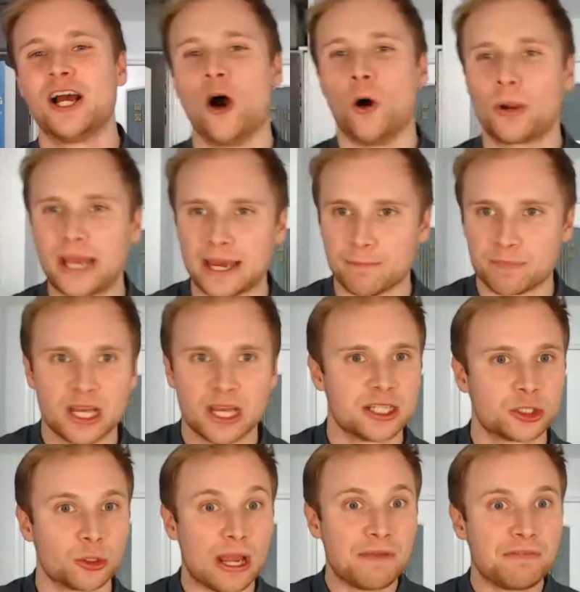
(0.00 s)
Okay,
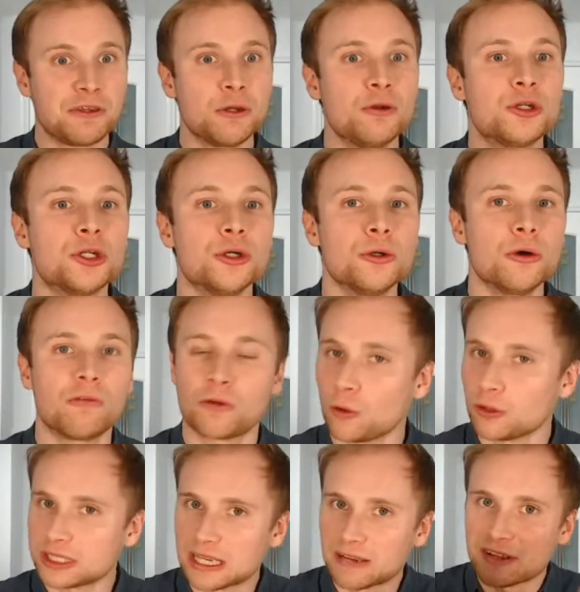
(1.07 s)
so if you do, of
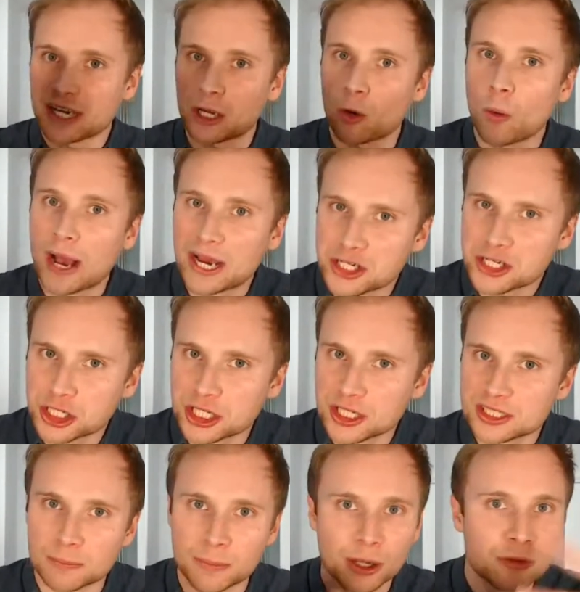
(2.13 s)
course, have any
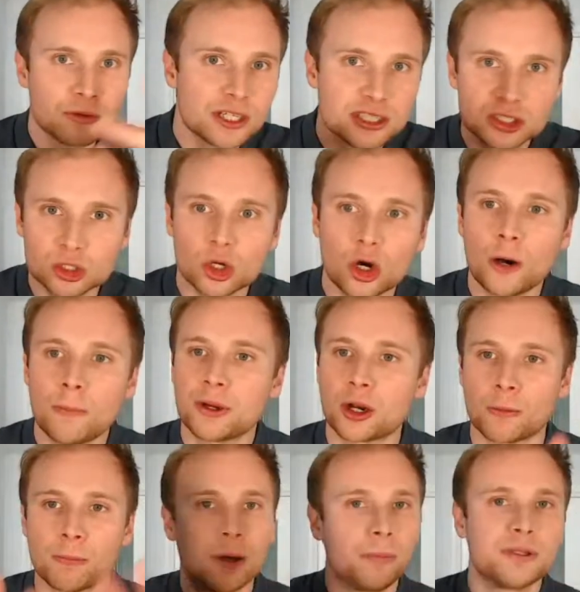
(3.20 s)
questions about this topic
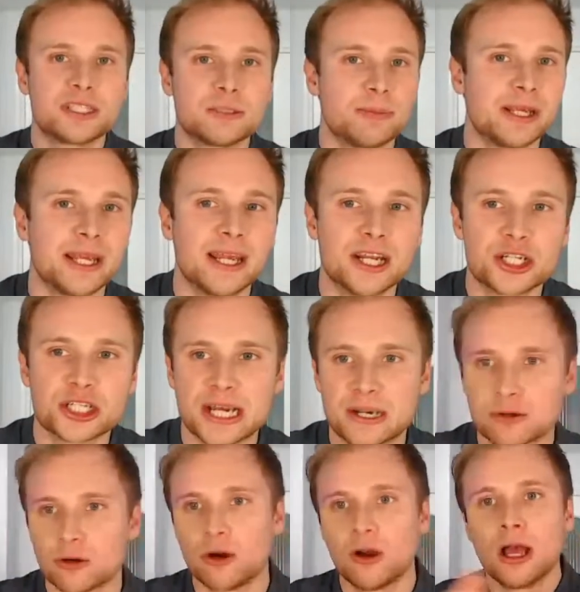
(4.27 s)
or public speaking in
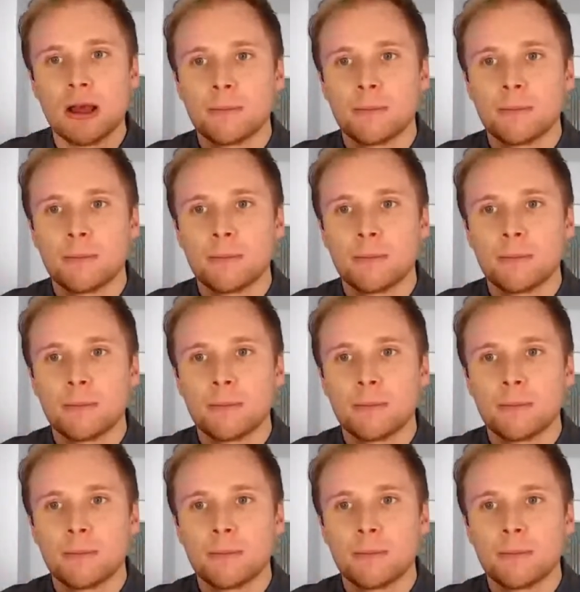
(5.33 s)
general,